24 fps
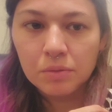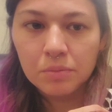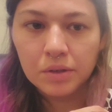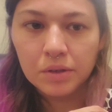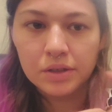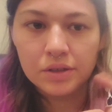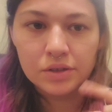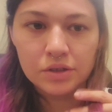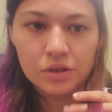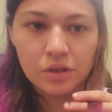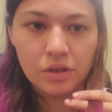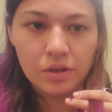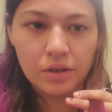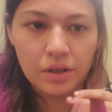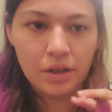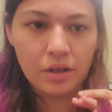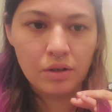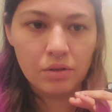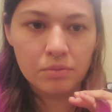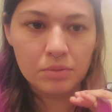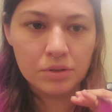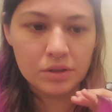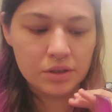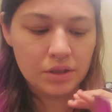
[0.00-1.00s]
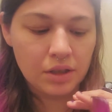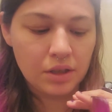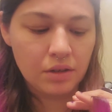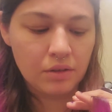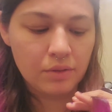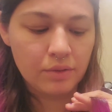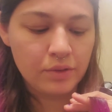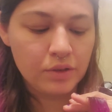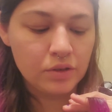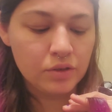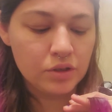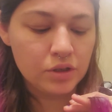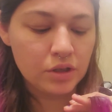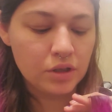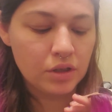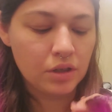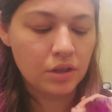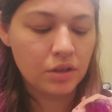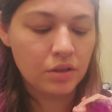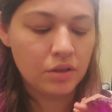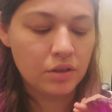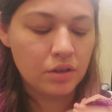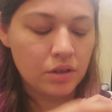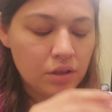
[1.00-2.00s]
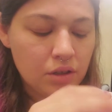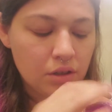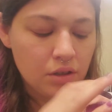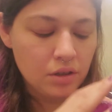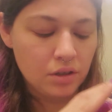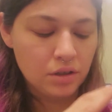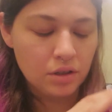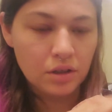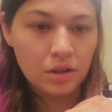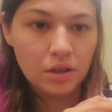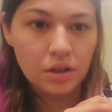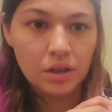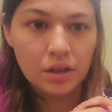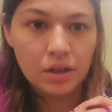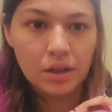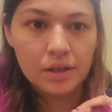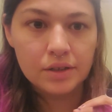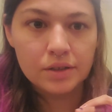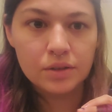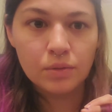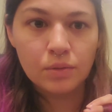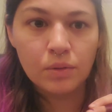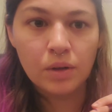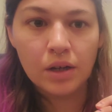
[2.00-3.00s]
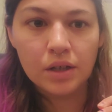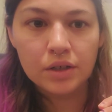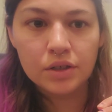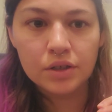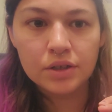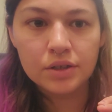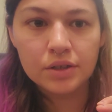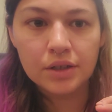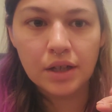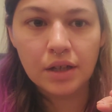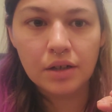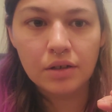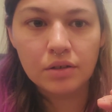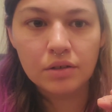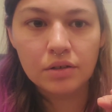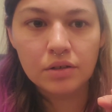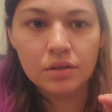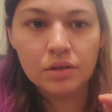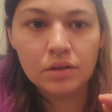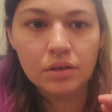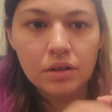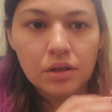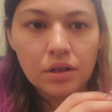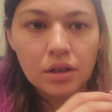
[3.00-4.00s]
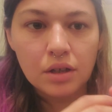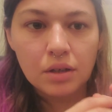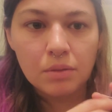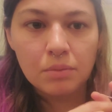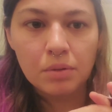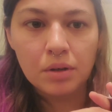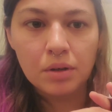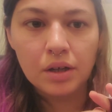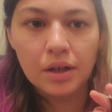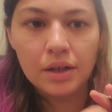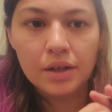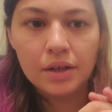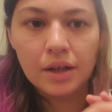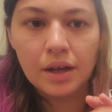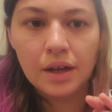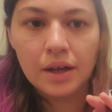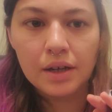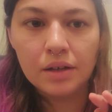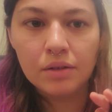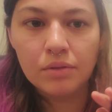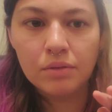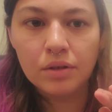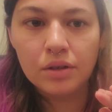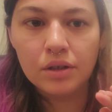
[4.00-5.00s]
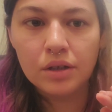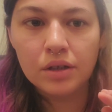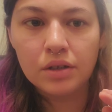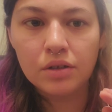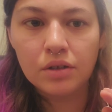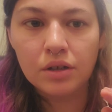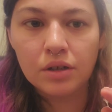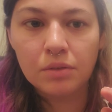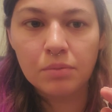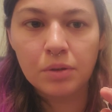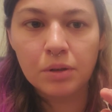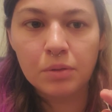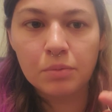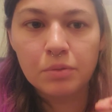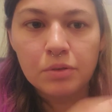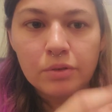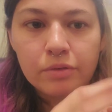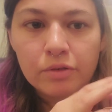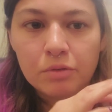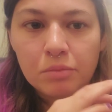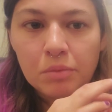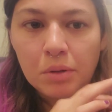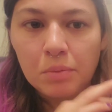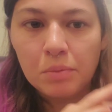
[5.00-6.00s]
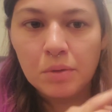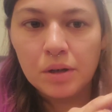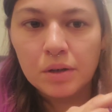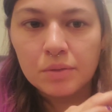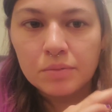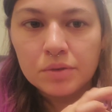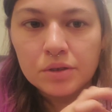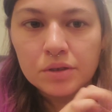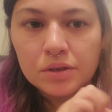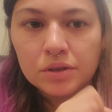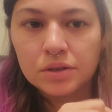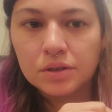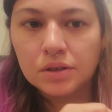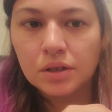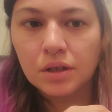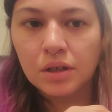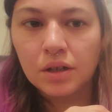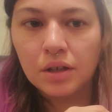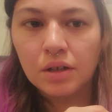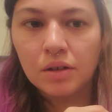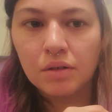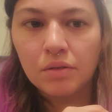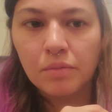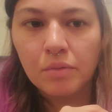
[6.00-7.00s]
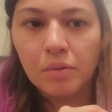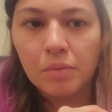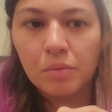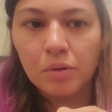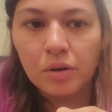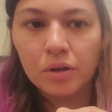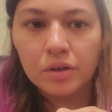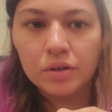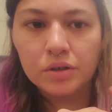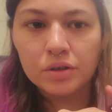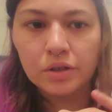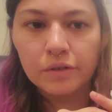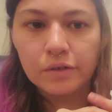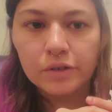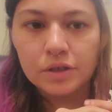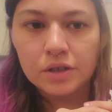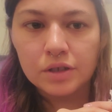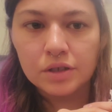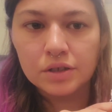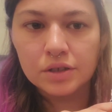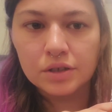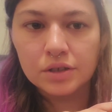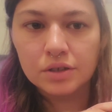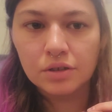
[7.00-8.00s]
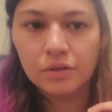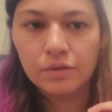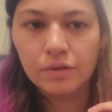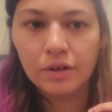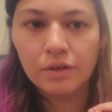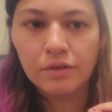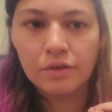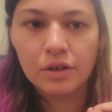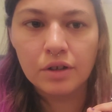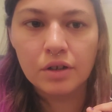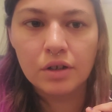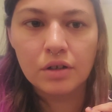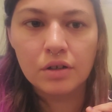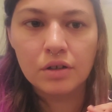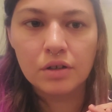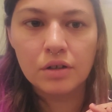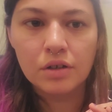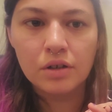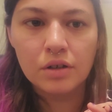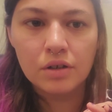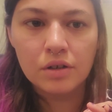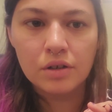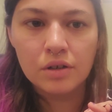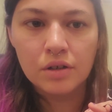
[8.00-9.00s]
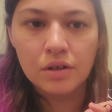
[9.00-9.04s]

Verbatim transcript: but it's turning almost like a fuchsia color as it washes out. But I dyed it really dark purple for my mom's uh, memorial service because that's her favorite color.